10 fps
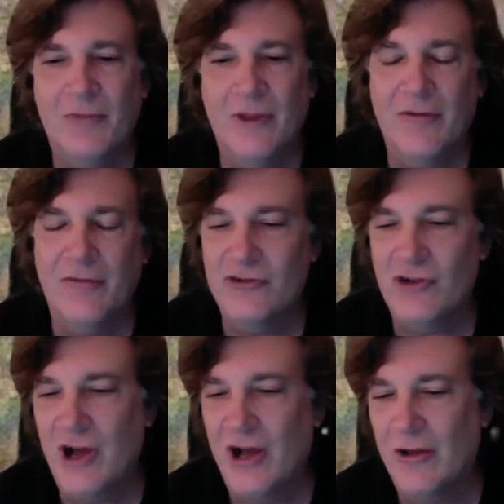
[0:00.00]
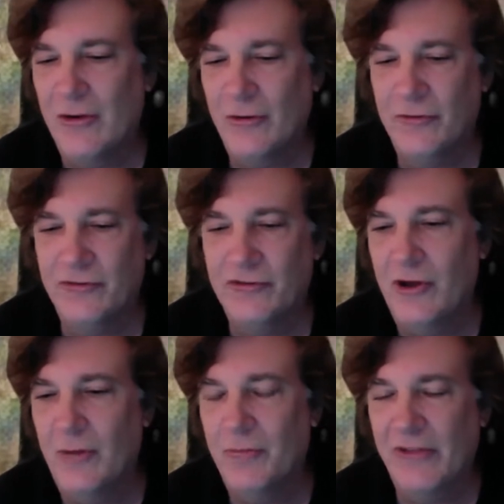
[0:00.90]
If a child
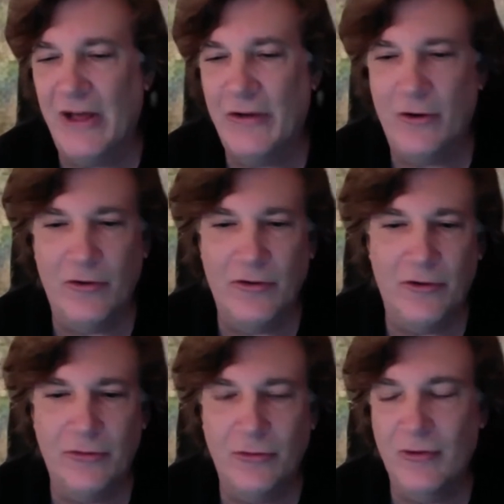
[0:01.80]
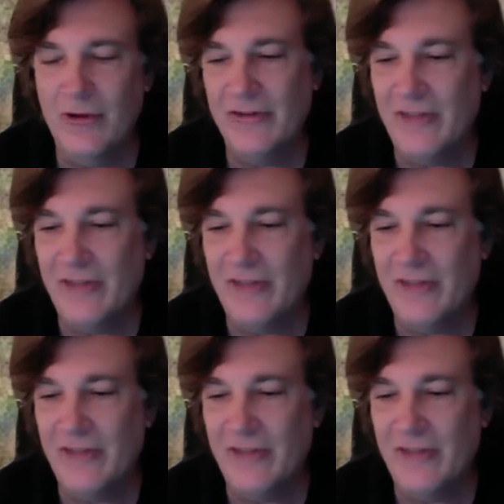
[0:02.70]
dumps out all their toys,